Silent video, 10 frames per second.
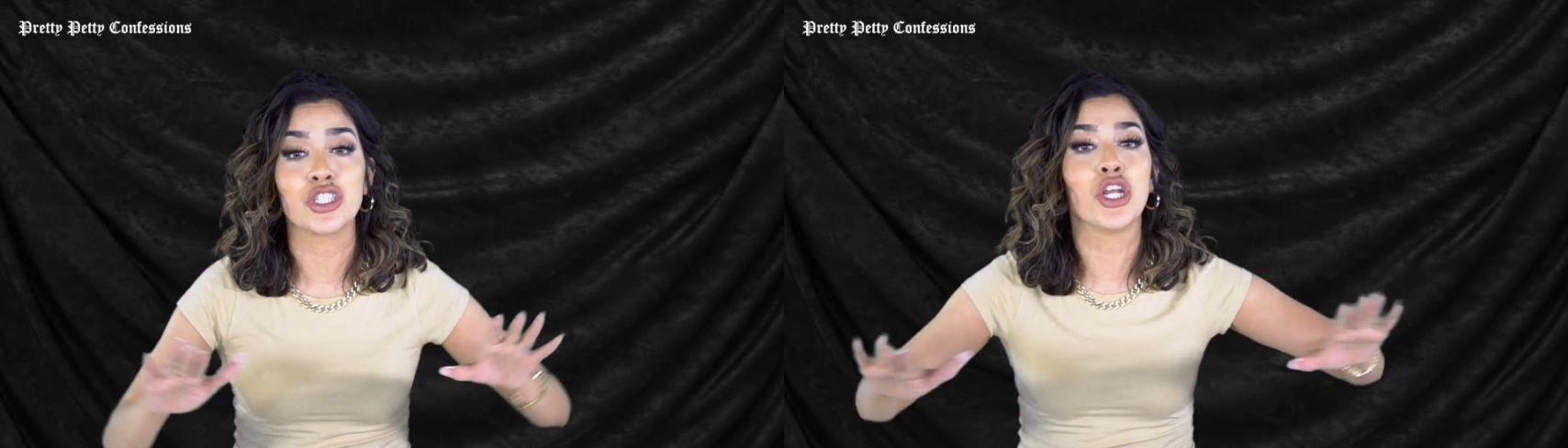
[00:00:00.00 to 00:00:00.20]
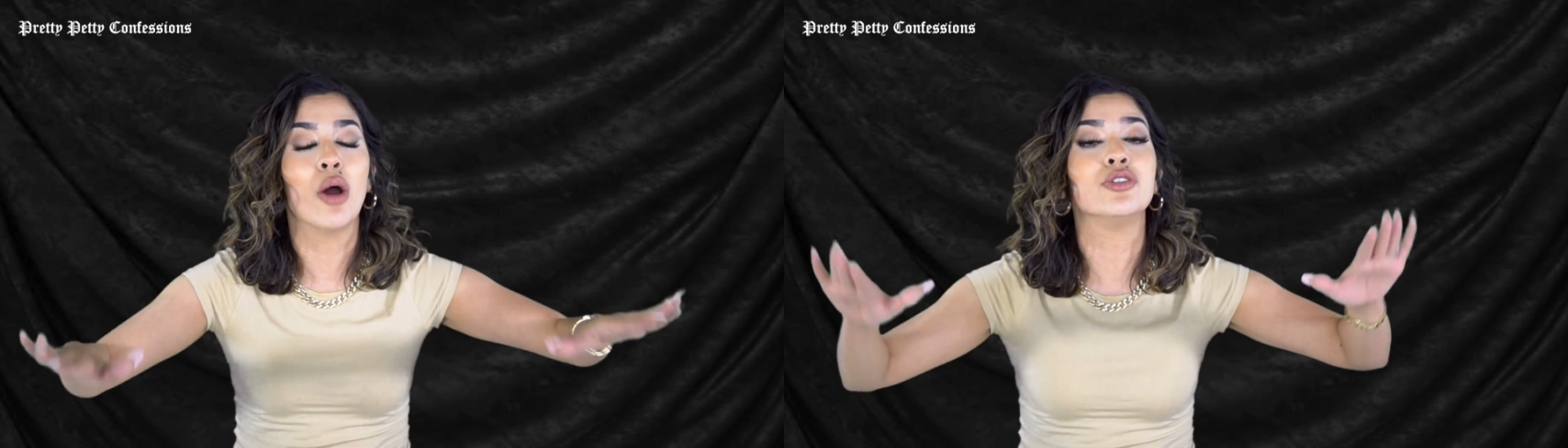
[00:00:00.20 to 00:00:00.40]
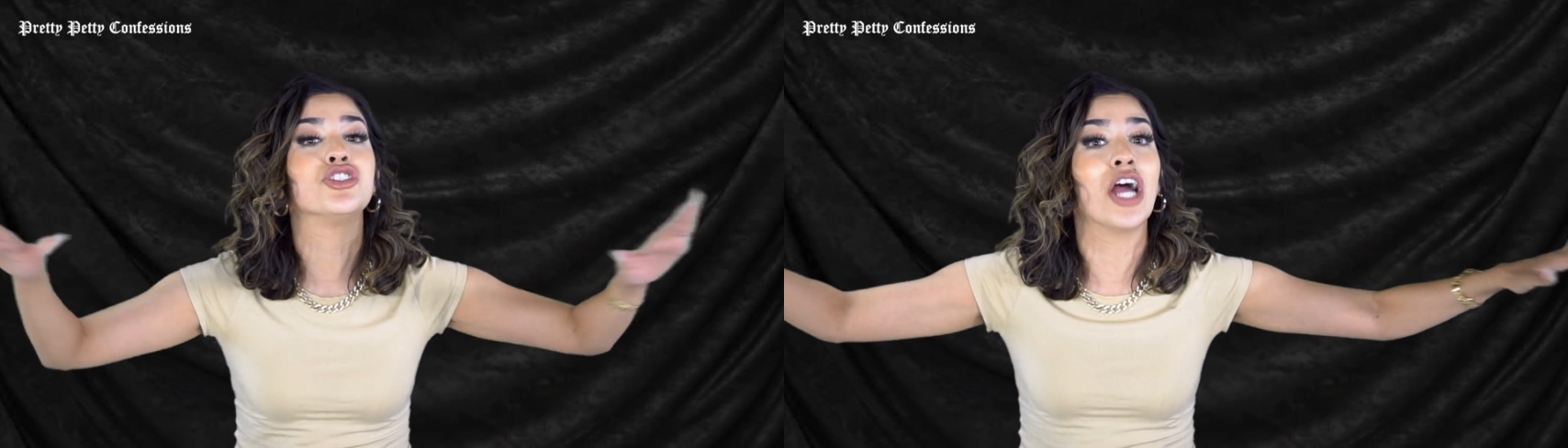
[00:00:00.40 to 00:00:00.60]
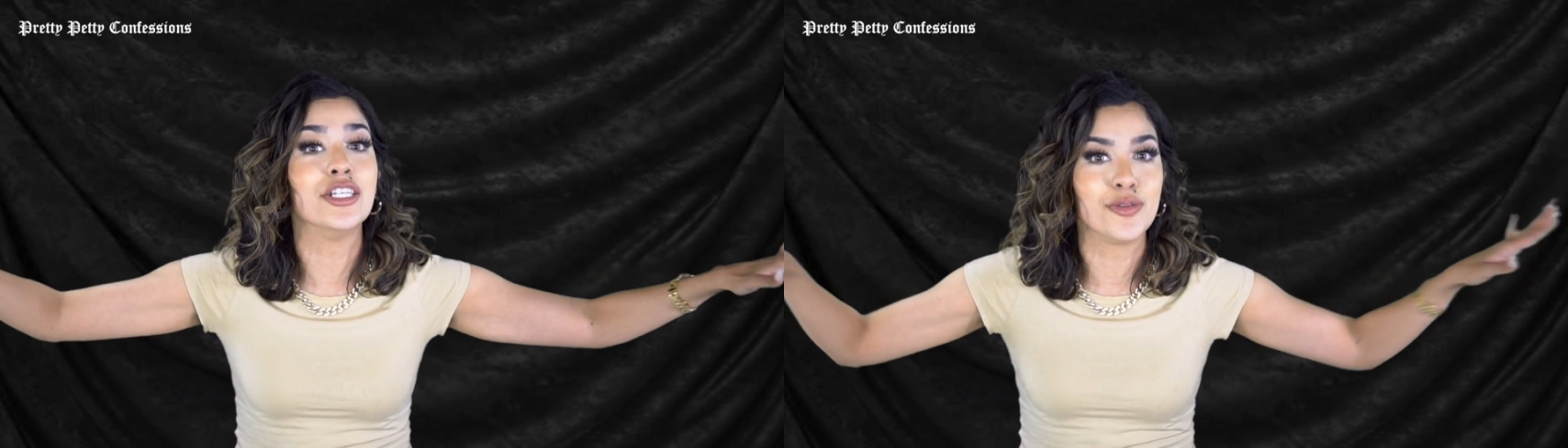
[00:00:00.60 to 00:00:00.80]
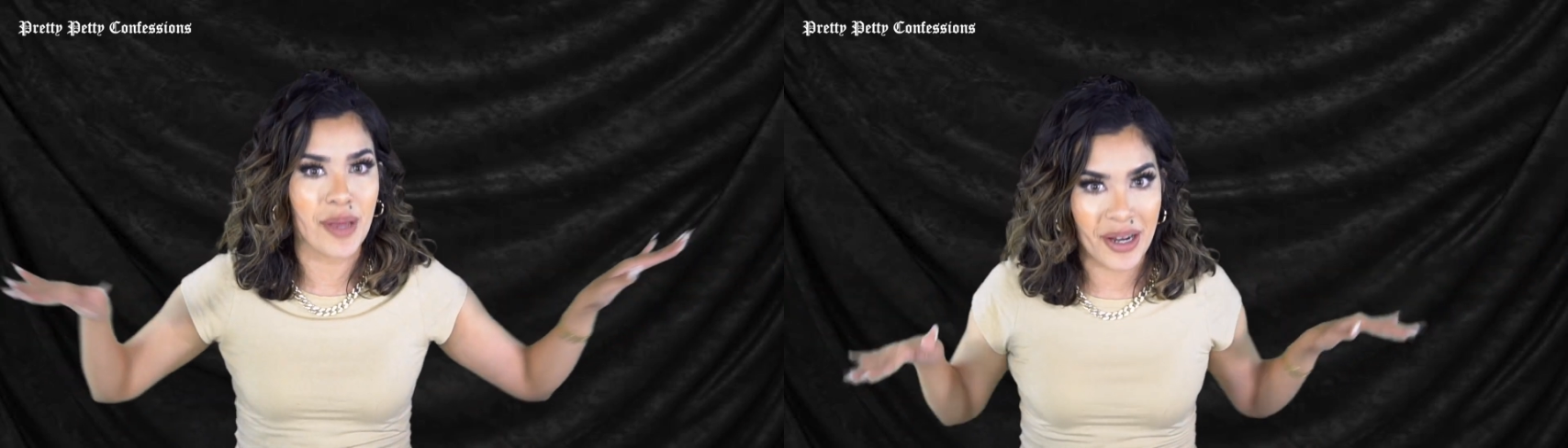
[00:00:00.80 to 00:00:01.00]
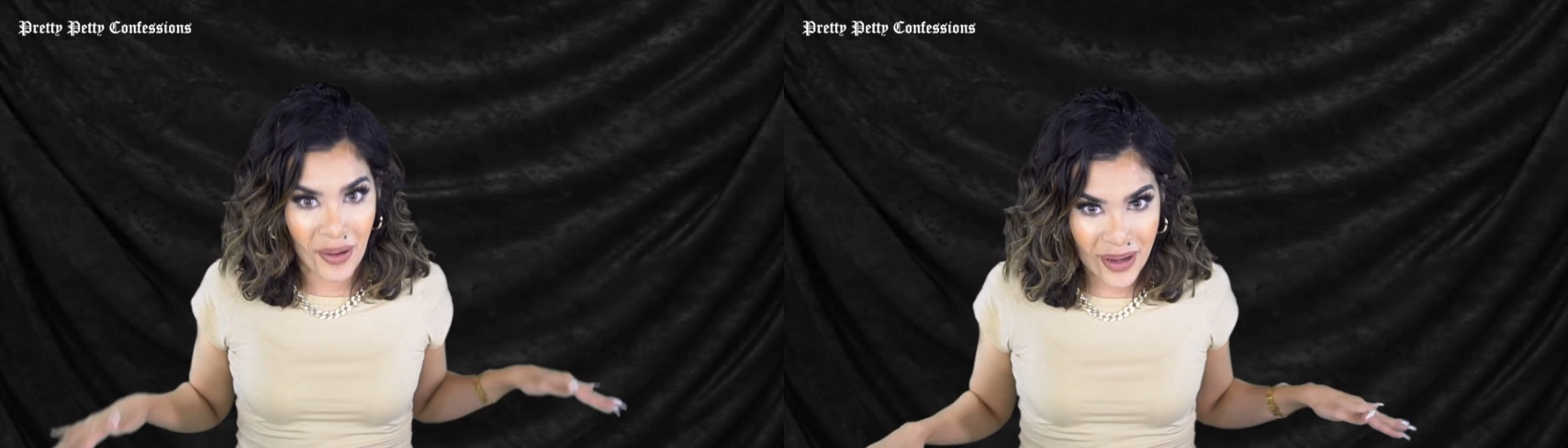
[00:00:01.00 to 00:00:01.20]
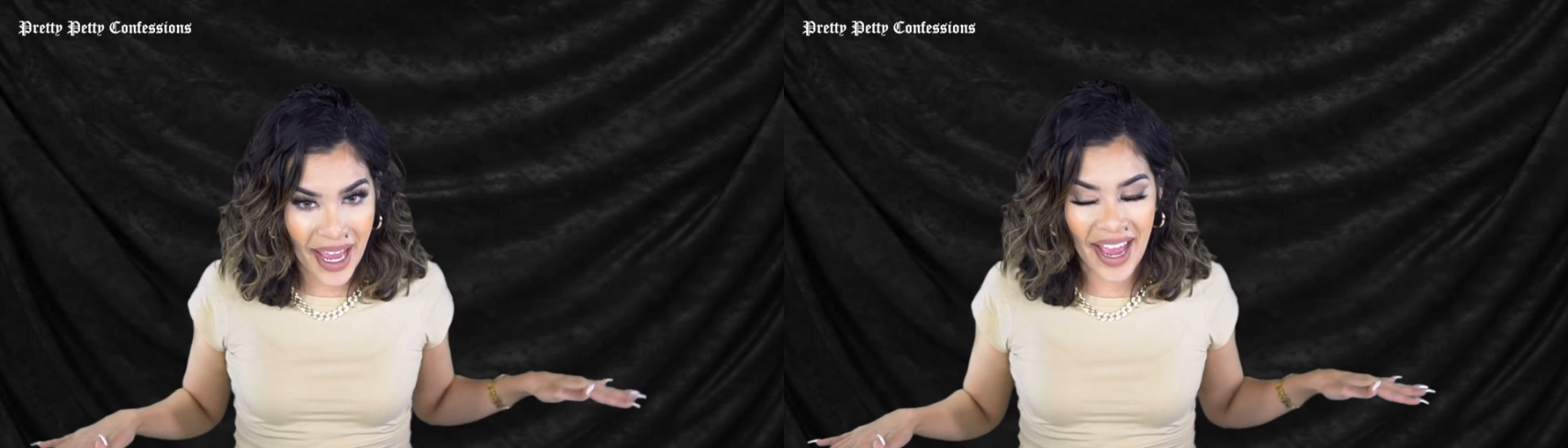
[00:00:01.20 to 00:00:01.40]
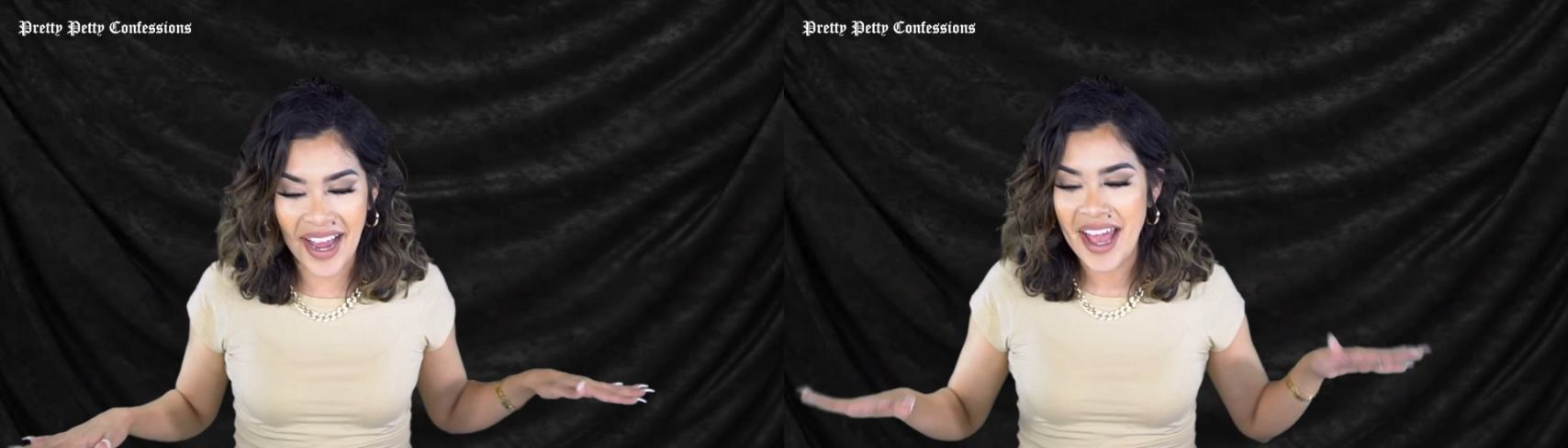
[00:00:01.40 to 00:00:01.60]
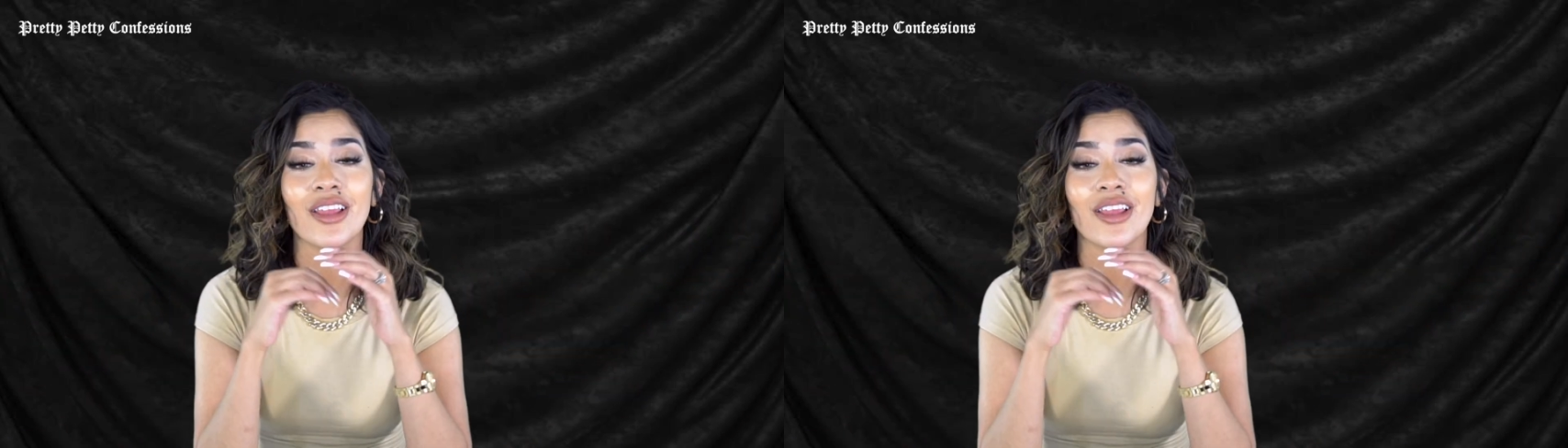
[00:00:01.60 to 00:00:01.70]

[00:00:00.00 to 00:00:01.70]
No judgment, okay?